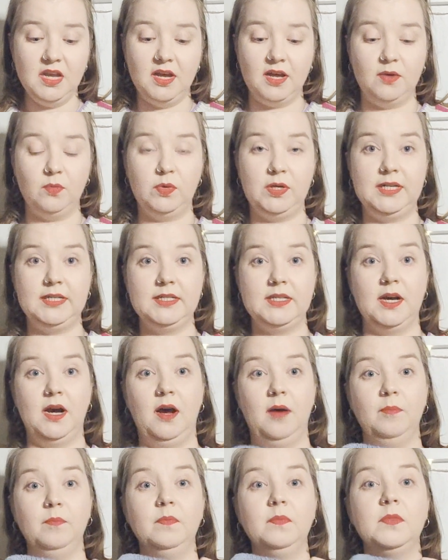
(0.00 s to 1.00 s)
I wanted
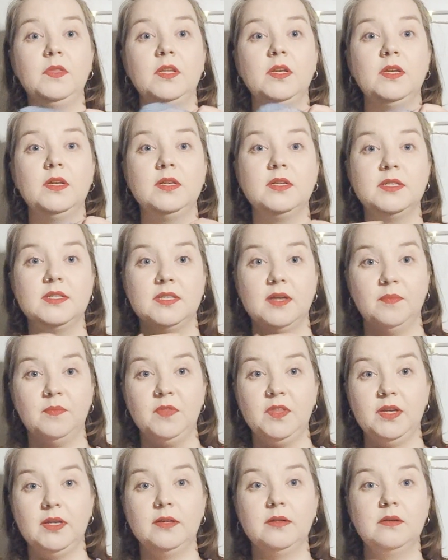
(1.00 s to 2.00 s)

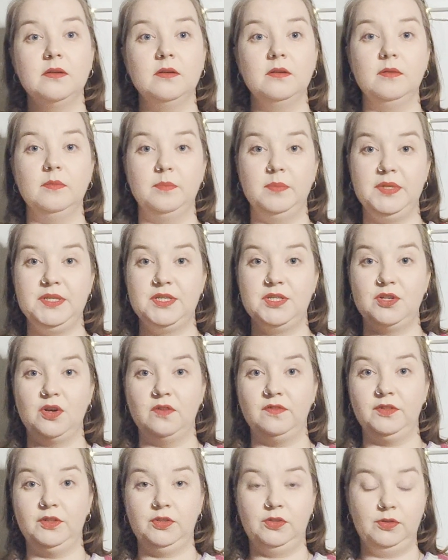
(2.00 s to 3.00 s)
something a bit
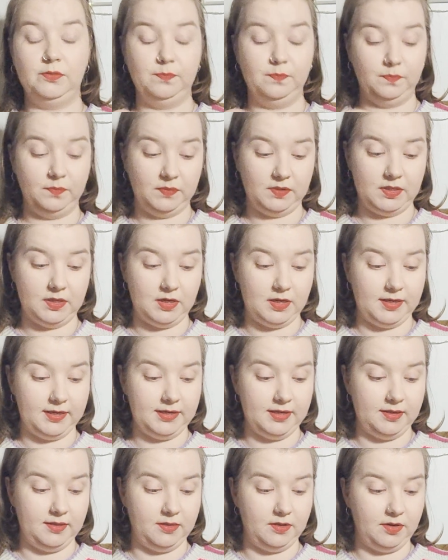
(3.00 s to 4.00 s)
softer,
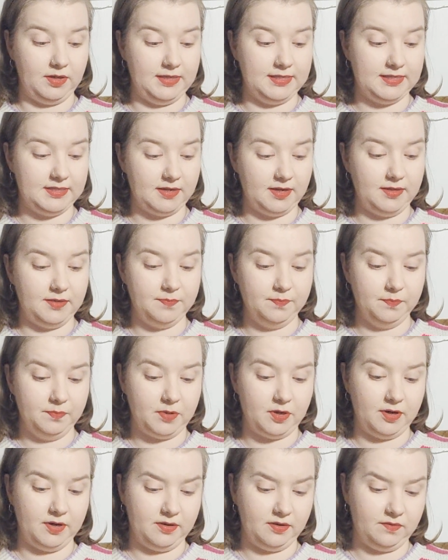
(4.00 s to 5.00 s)
like in the inside
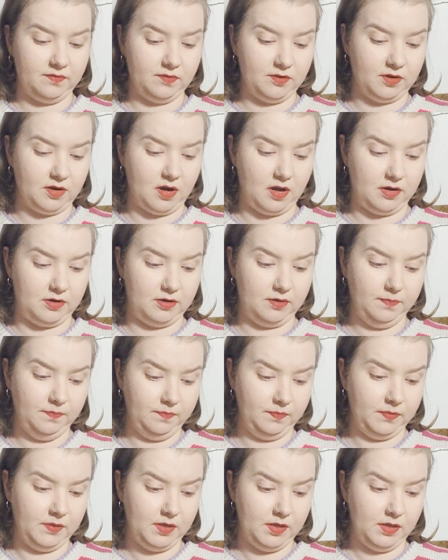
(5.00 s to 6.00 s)
part of the color.
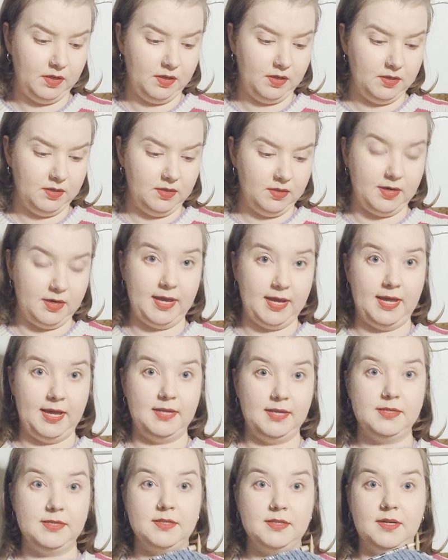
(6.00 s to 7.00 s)

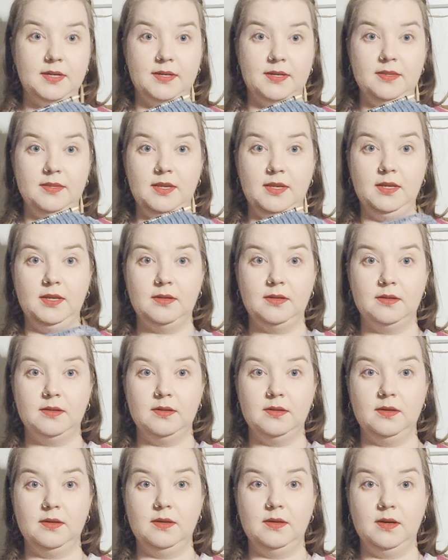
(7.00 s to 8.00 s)
And I think
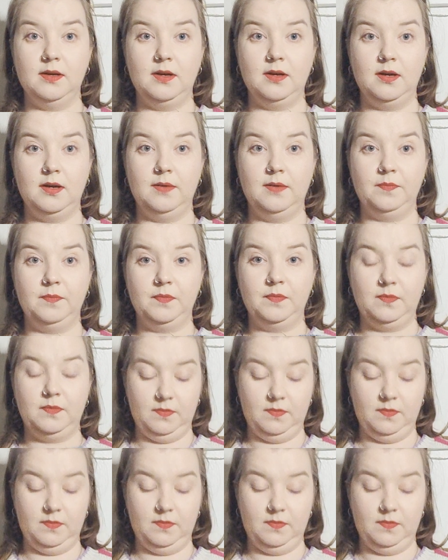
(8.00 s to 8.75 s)
when